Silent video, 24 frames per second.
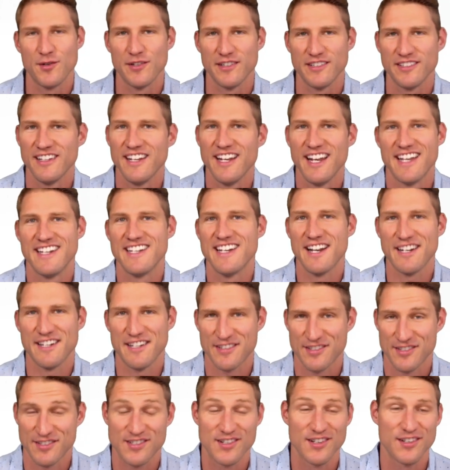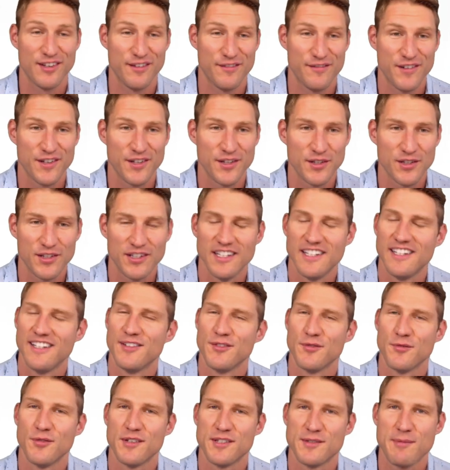and not necessarily feel
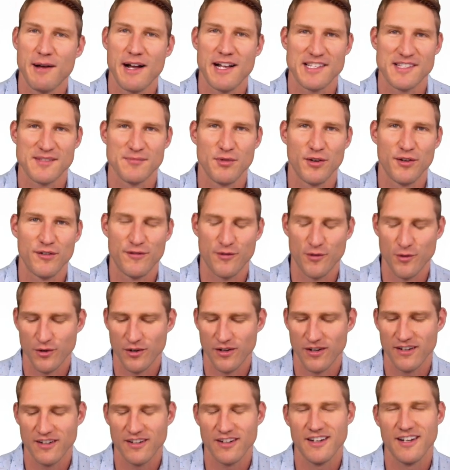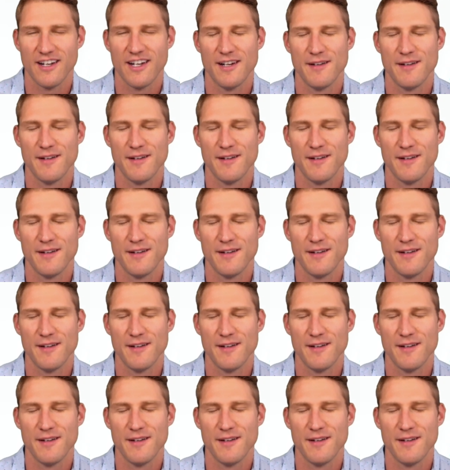responsible for